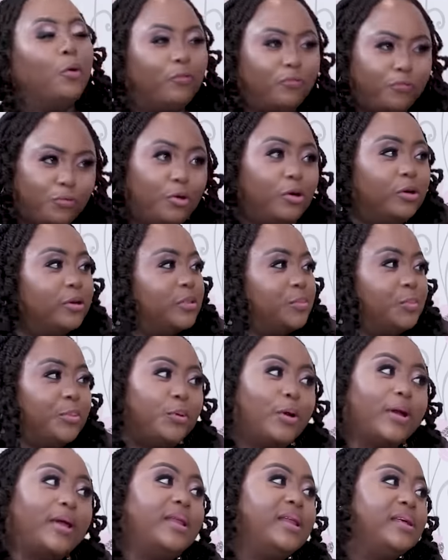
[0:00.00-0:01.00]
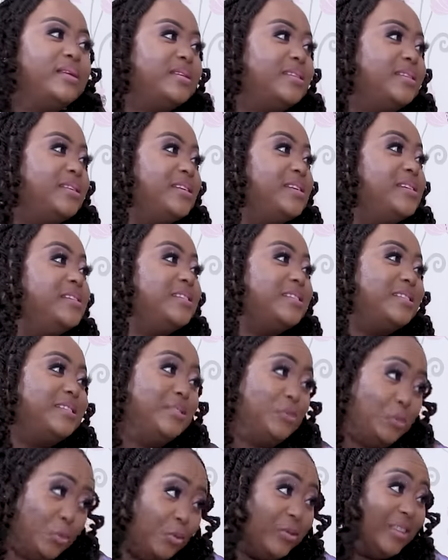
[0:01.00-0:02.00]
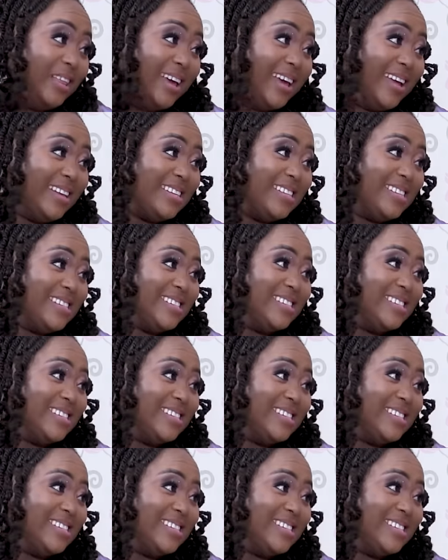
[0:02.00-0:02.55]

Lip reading: Of course, pregnancies do that.